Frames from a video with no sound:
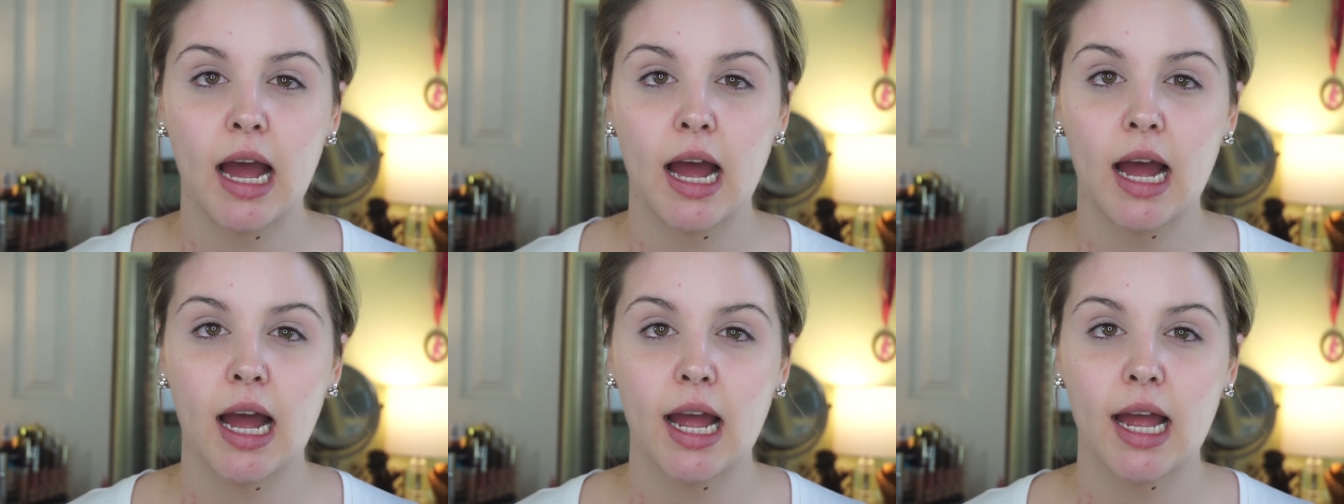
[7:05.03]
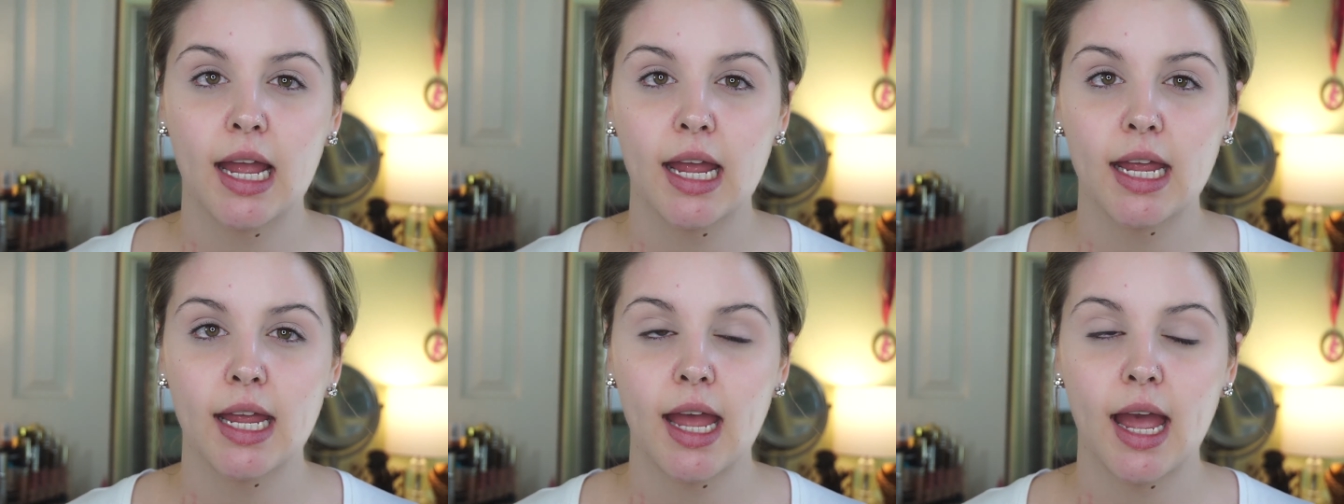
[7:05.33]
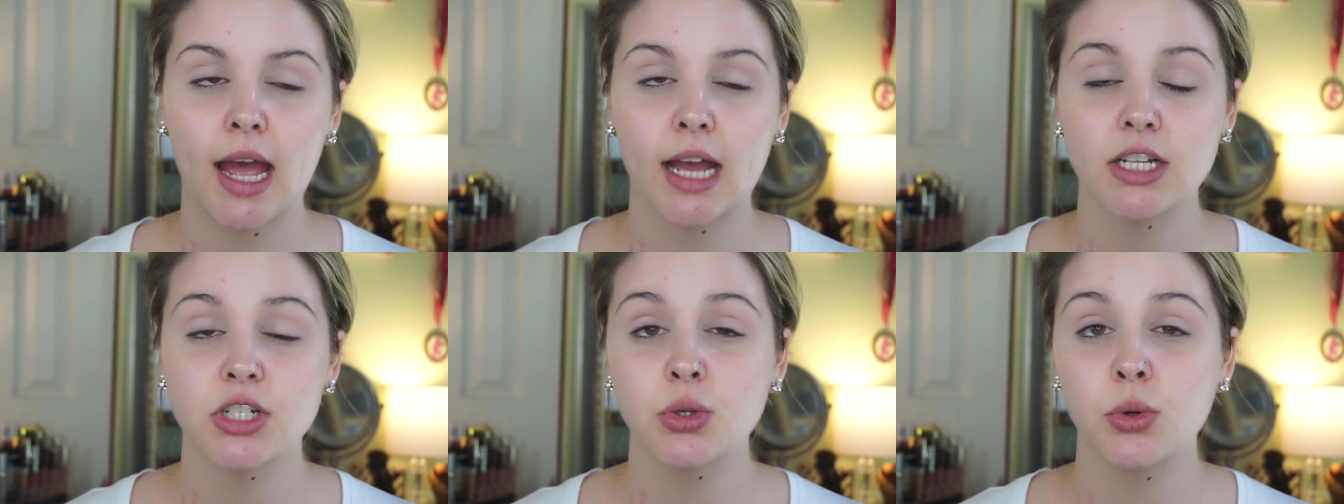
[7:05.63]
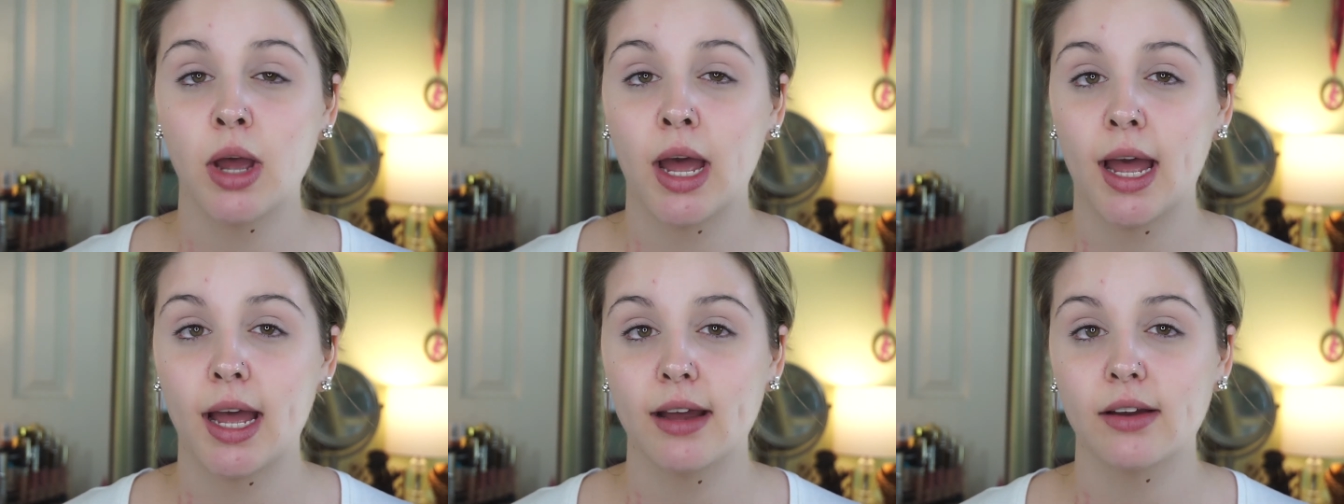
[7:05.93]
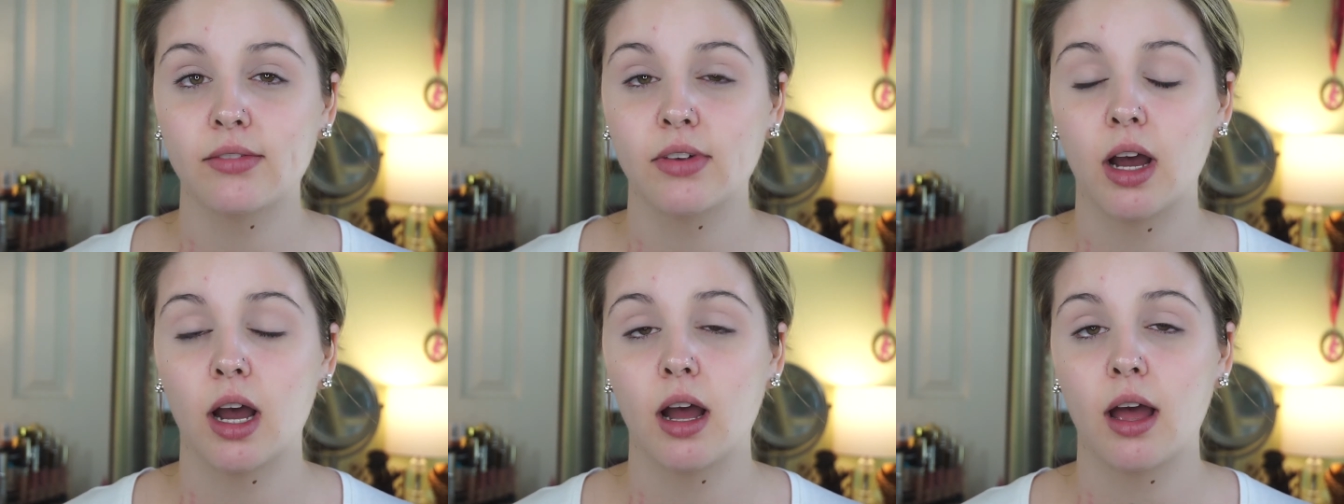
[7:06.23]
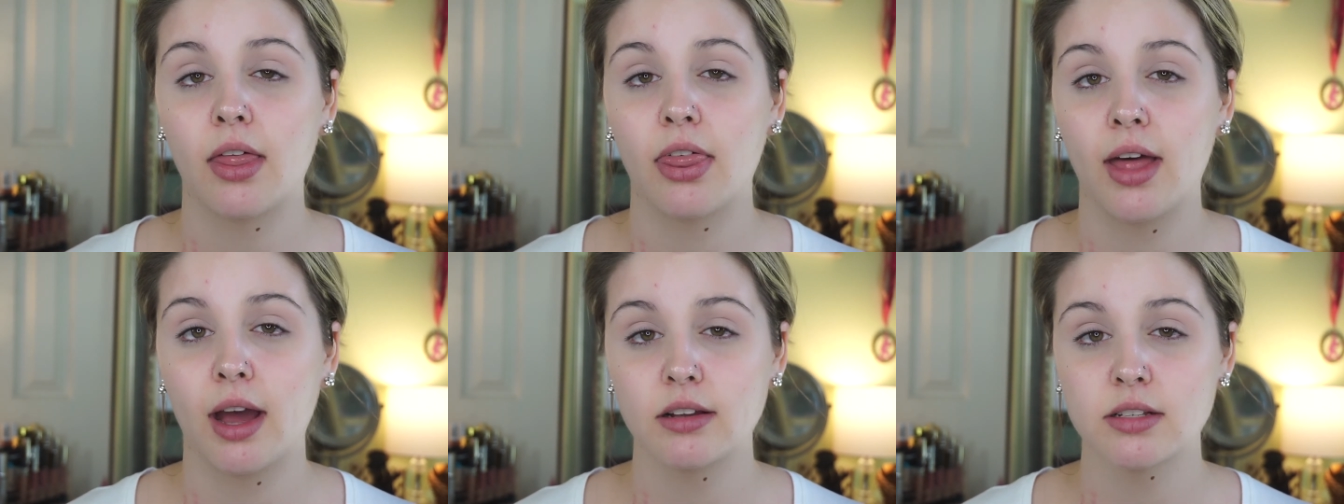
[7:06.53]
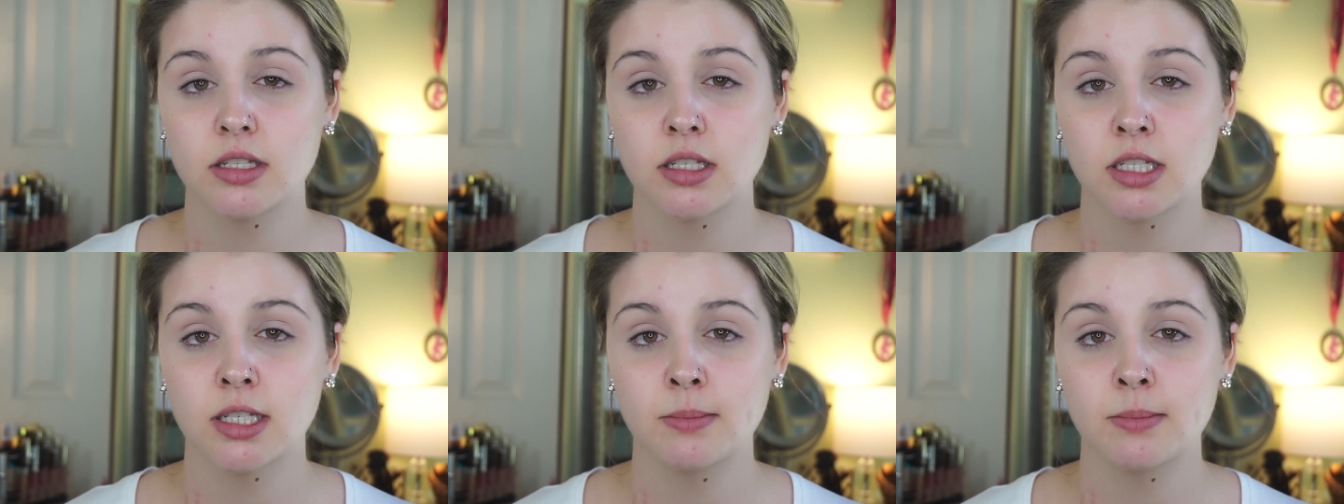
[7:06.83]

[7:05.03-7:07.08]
I had to have 1,000